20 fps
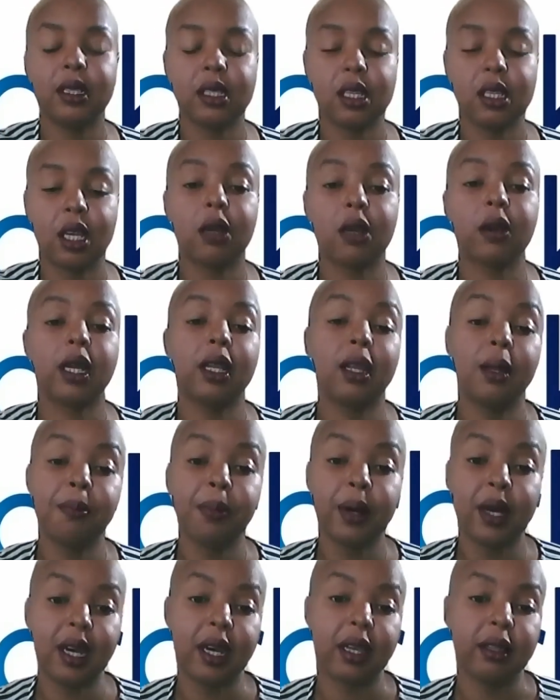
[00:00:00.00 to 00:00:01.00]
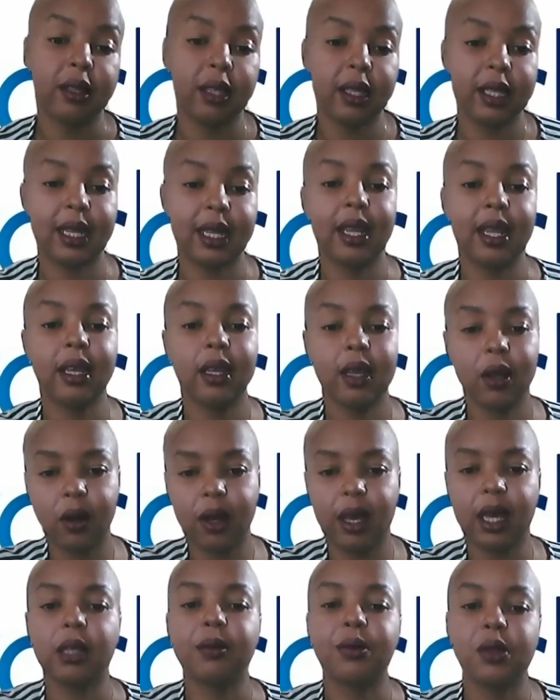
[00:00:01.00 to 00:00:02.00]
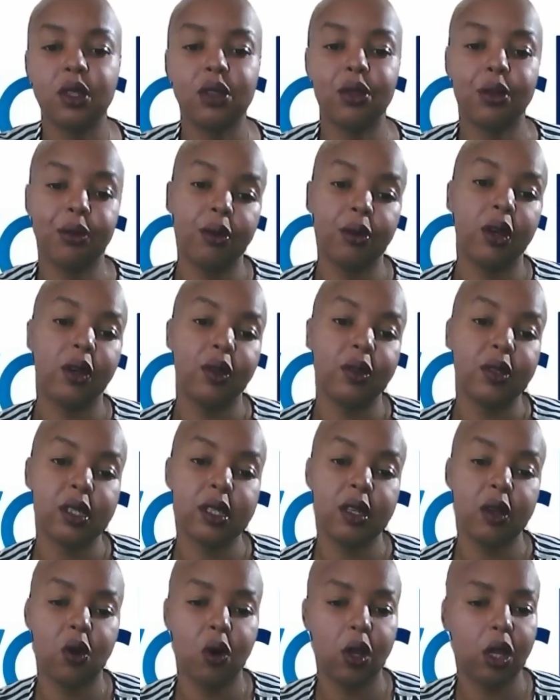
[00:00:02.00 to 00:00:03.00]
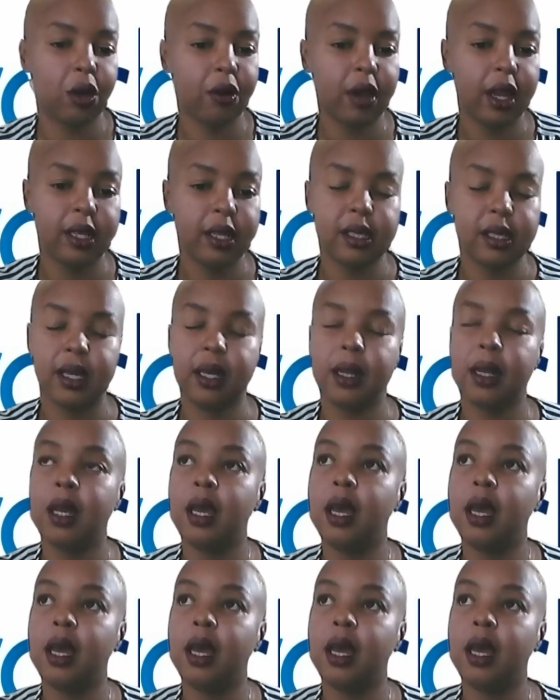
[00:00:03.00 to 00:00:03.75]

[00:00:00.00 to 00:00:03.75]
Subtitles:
a curriculum path that helps you throughout, all accredited.